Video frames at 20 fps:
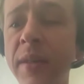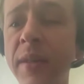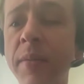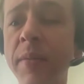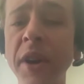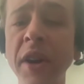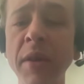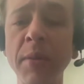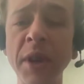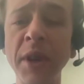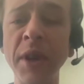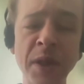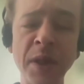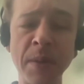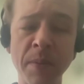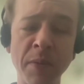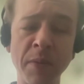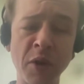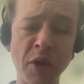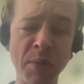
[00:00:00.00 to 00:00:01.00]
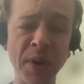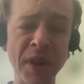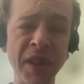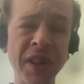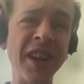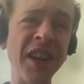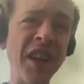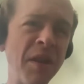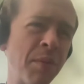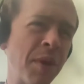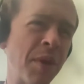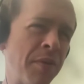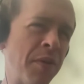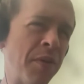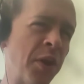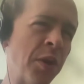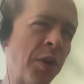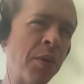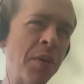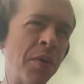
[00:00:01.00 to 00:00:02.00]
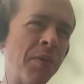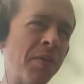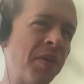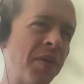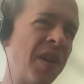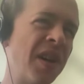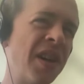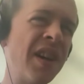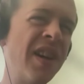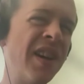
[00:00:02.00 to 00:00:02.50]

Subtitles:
very much am formulating my view of